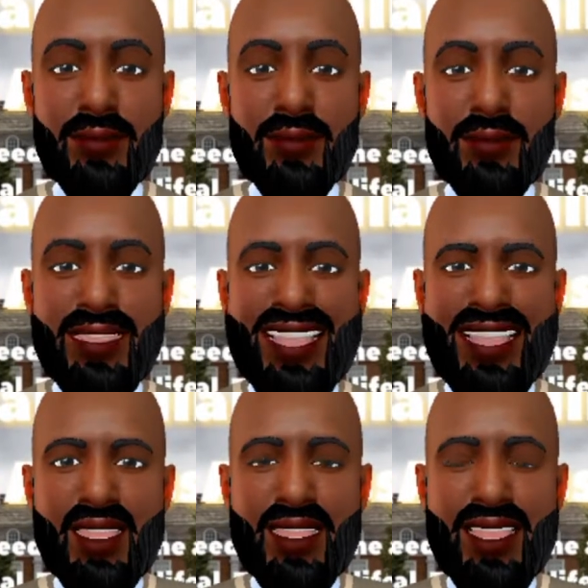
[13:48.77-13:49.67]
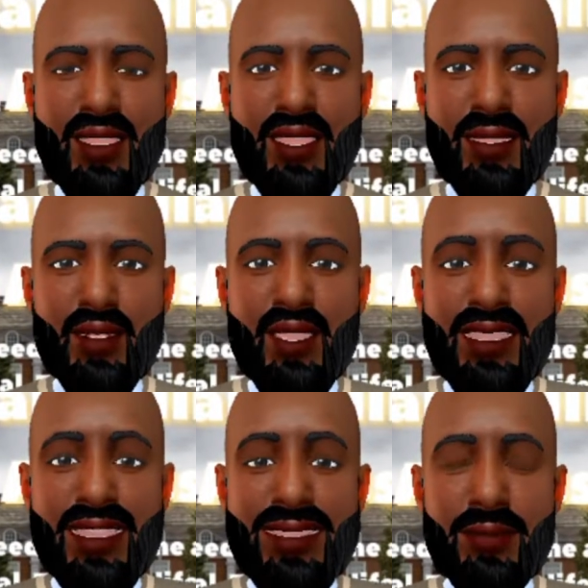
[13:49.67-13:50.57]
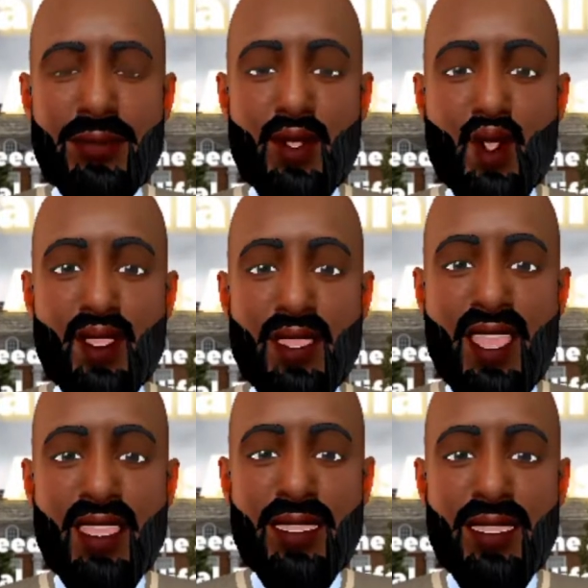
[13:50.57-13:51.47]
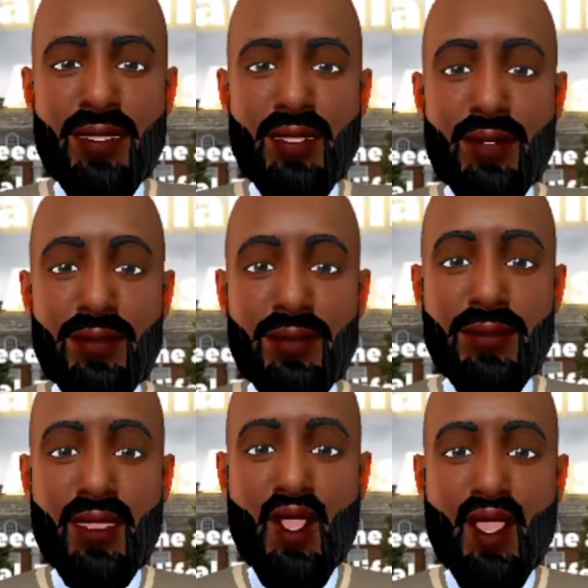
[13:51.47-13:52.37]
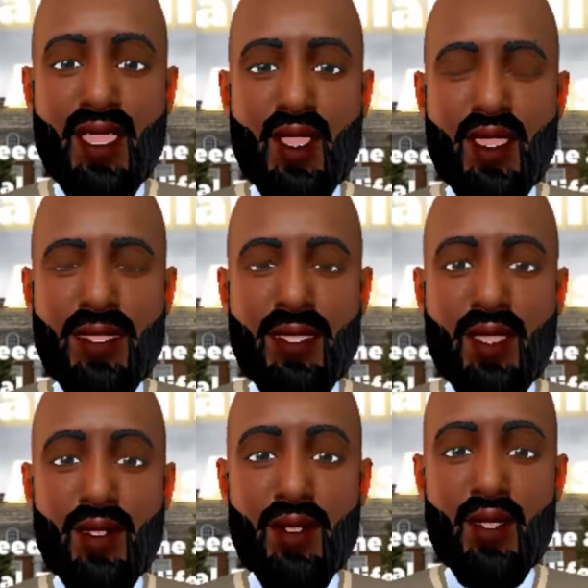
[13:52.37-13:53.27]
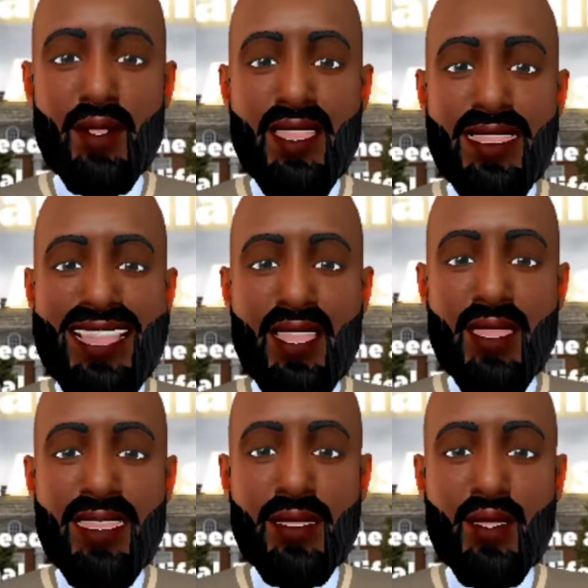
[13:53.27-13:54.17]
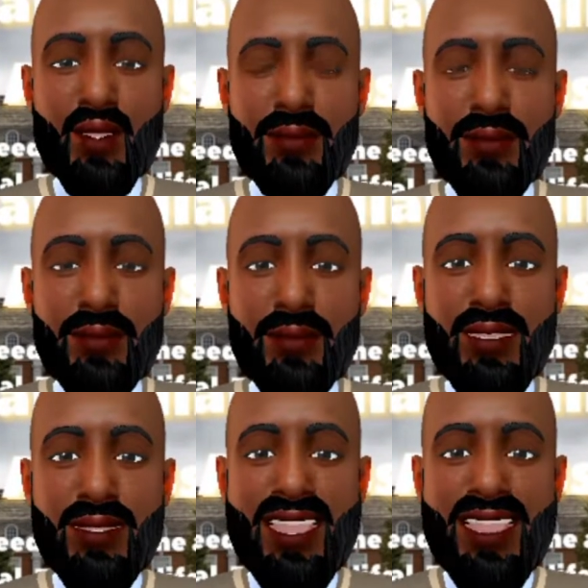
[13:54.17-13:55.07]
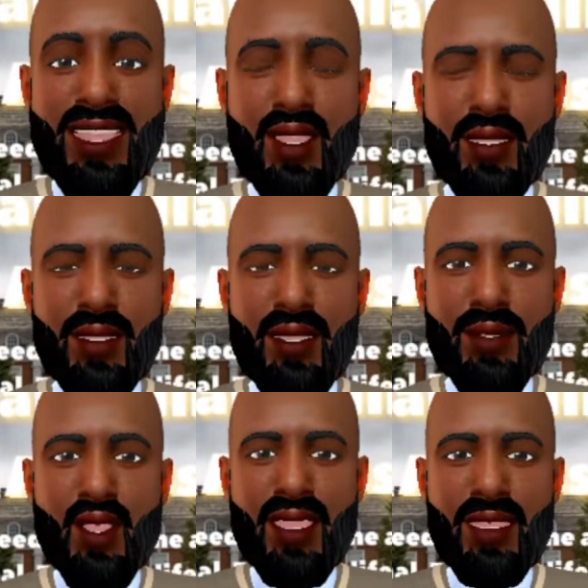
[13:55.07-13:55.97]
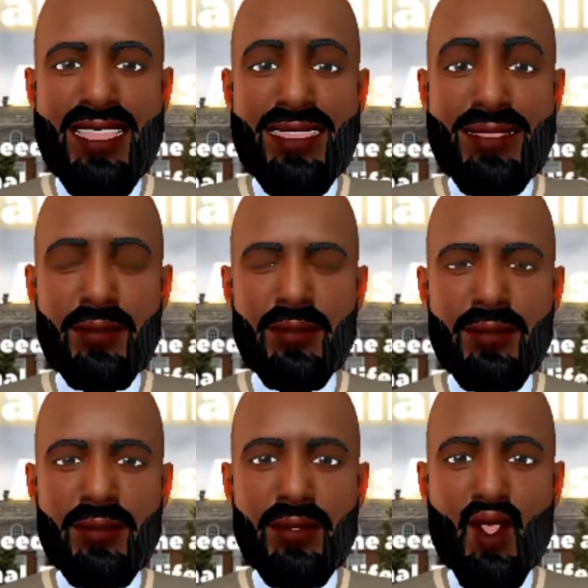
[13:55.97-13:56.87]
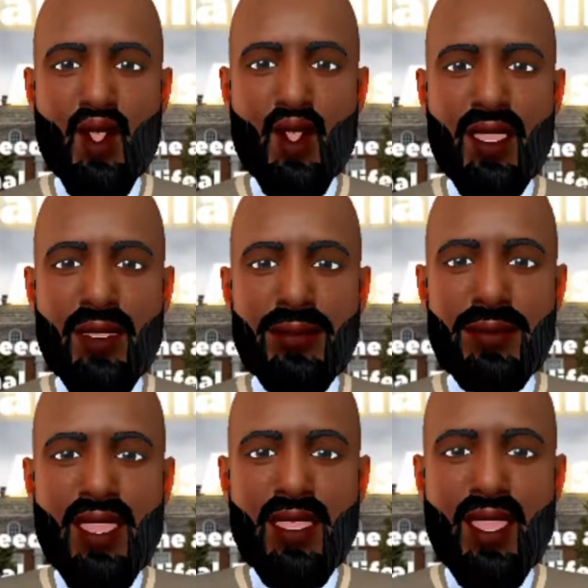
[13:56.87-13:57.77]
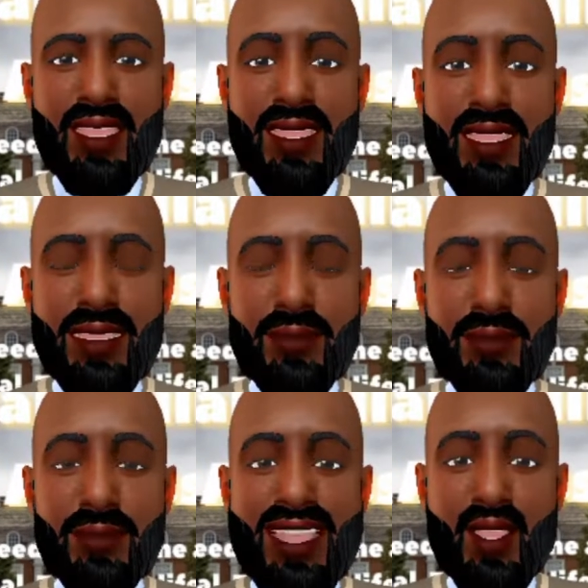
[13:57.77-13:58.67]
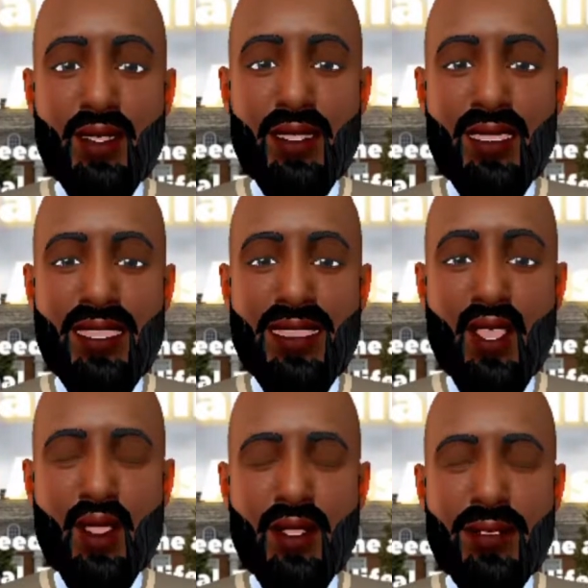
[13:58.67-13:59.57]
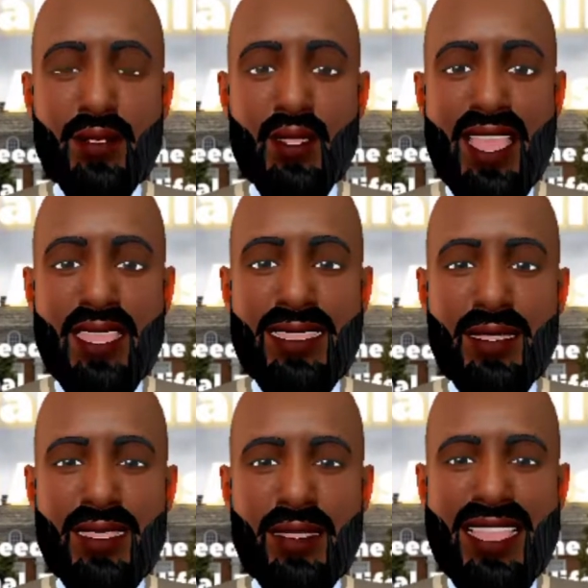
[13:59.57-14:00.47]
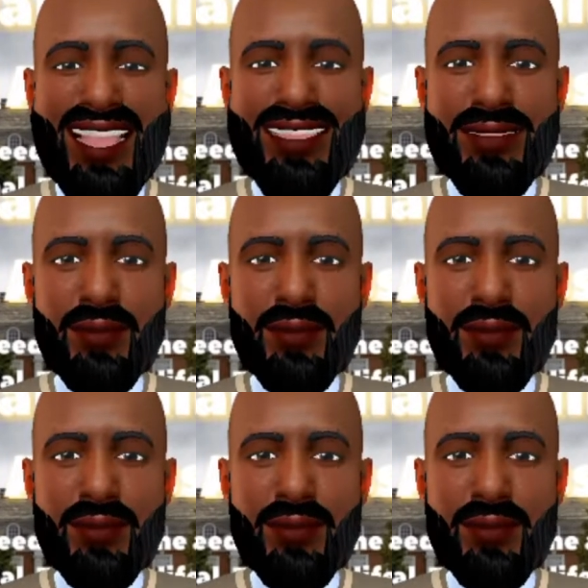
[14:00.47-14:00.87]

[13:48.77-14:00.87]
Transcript: Parent LLC would purchase all of subsidiaries' shares from it for $100,000. And how do you do that?